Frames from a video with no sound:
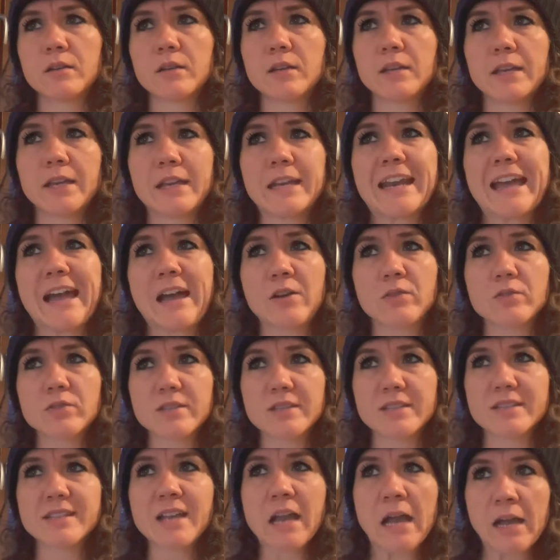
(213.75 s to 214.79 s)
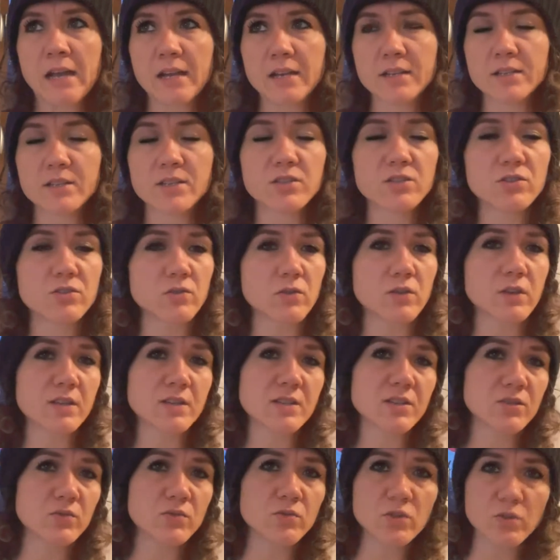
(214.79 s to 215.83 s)
get outside to do
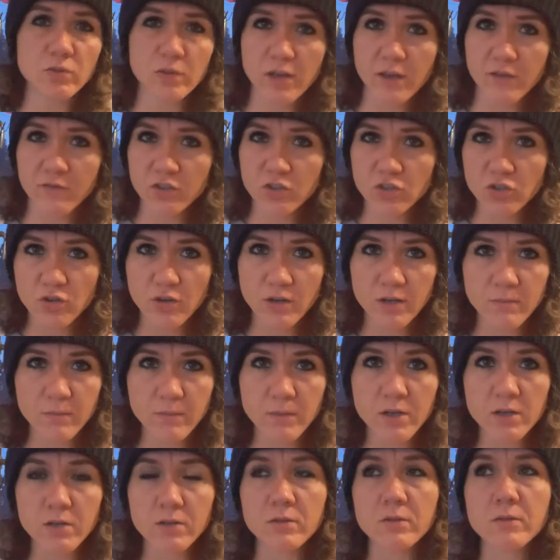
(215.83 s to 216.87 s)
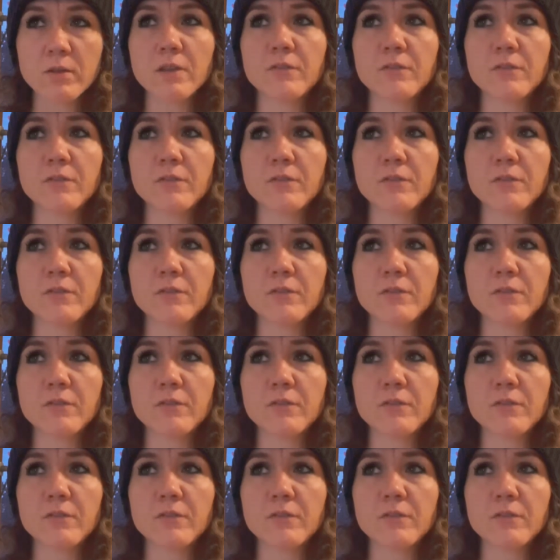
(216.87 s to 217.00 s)
this, you don't have a treadmill,